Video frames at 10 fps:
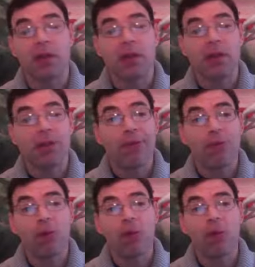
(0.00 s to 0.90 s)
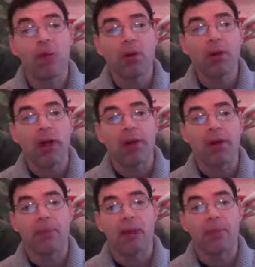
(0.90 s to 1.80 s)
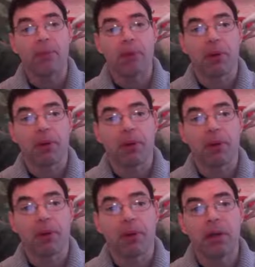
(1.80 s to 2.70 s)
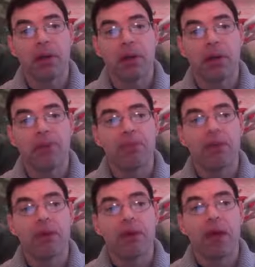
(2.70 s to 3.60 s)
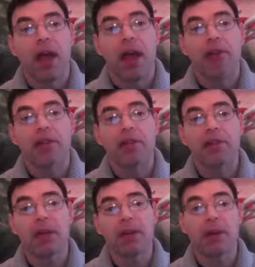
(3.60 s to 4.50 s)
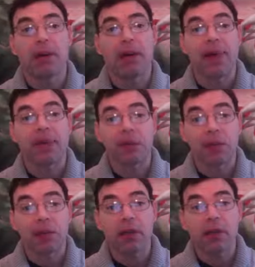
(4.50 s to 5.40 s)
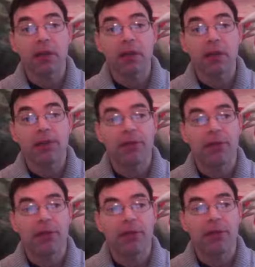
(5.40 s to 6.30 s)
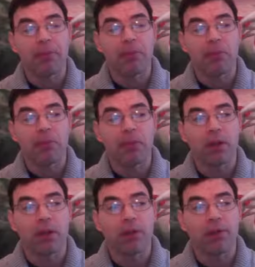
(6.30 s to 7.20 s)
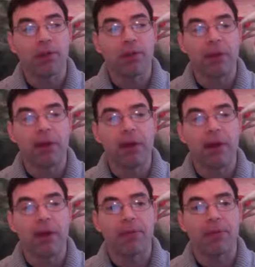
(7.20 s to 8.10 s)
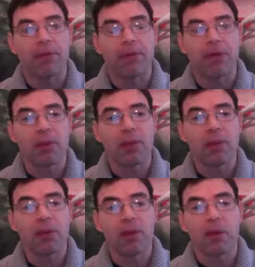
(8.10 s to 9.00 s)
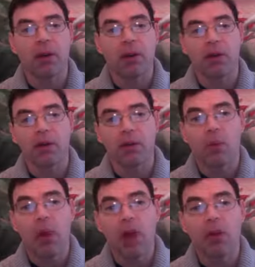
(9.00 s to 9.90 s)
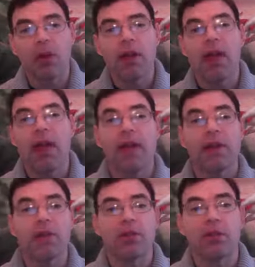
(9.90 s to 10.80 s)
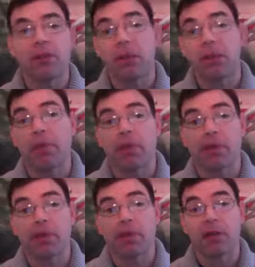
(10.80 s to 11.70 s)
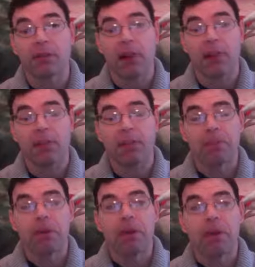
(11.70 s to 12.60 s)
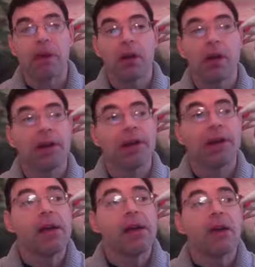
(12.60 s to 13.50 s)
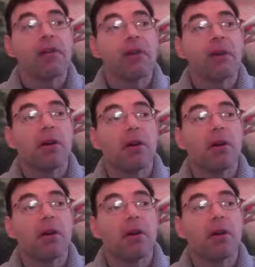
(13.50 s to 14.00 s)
full and your pump's broken, okay? And sometimes you might have soot from the underground stream going into the well, and that soot could be reverse T3, all right? So